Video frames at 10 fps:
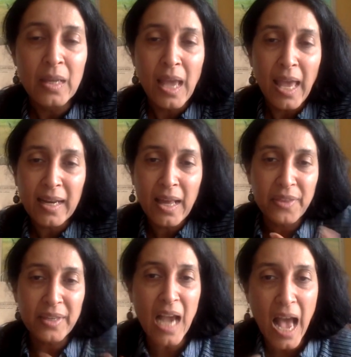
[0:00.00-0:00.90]
And I
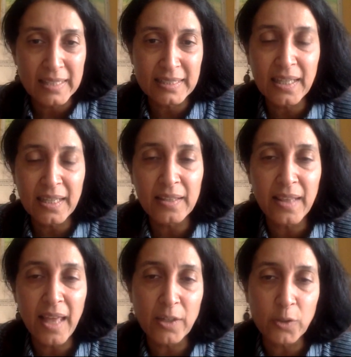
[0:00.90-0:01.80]
think asking
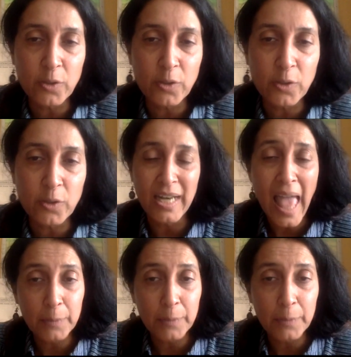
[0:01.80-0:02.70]
that question
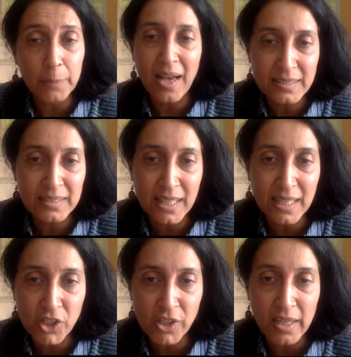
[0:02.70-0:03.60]
helps us as
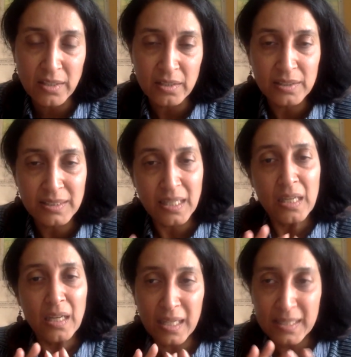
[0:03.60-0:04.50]
educators
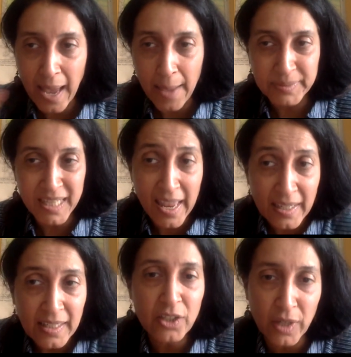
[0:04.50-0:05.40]
adapt
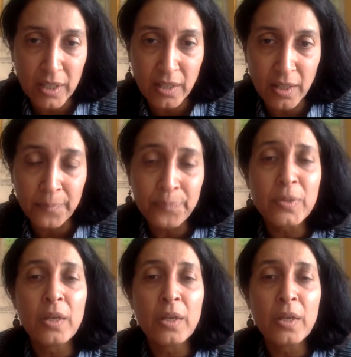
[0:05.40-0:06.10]
any curriculum